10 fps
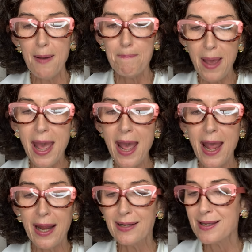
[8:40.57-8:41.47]

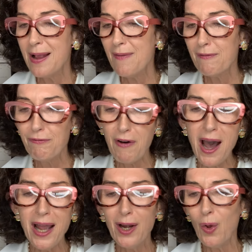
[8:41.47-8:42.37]
Pegs,
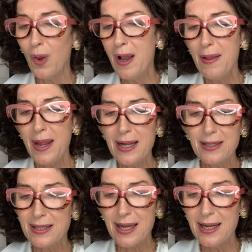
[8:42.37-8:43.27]
vinyl,
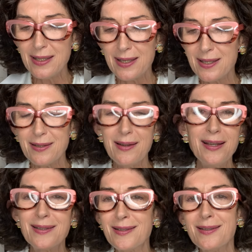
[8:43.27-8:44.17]

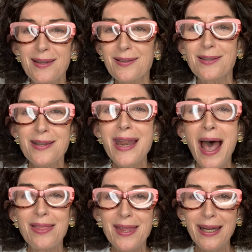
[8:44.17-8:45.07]
there's
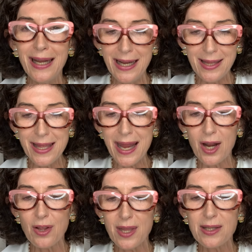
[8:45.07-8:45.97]
nothing in
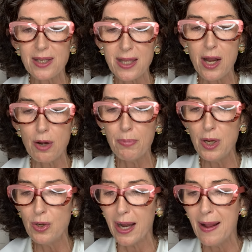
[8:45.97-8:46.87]
there that's
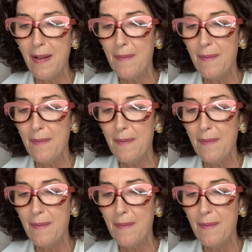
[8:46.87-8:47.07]
therapeutic.